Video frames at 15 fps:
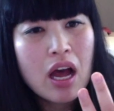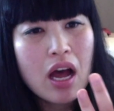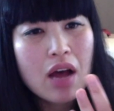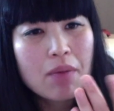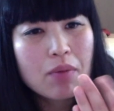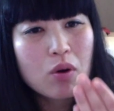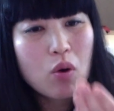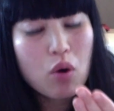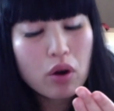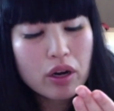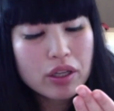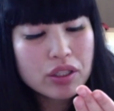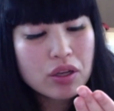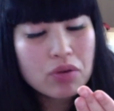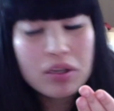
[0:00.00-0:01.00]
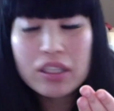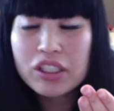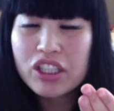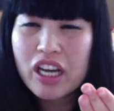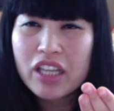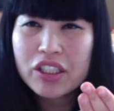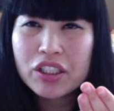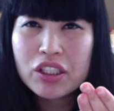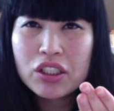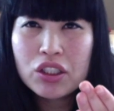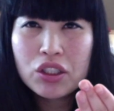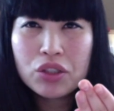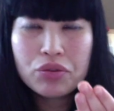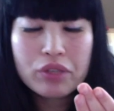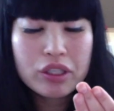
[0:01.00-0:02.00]
cortisone injection
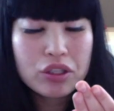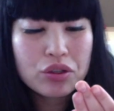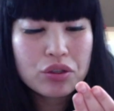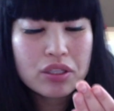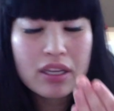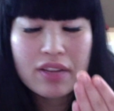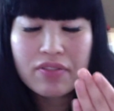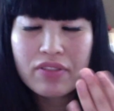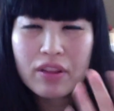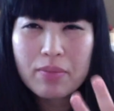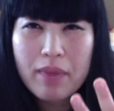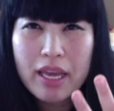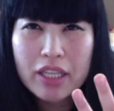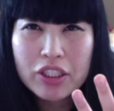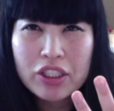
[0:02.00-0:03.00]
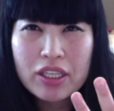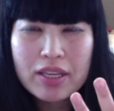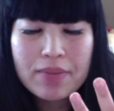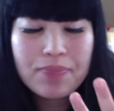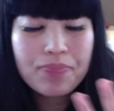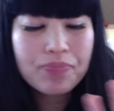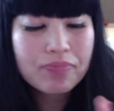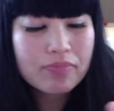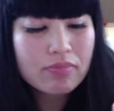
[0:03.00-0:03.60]
to reduce inflammation.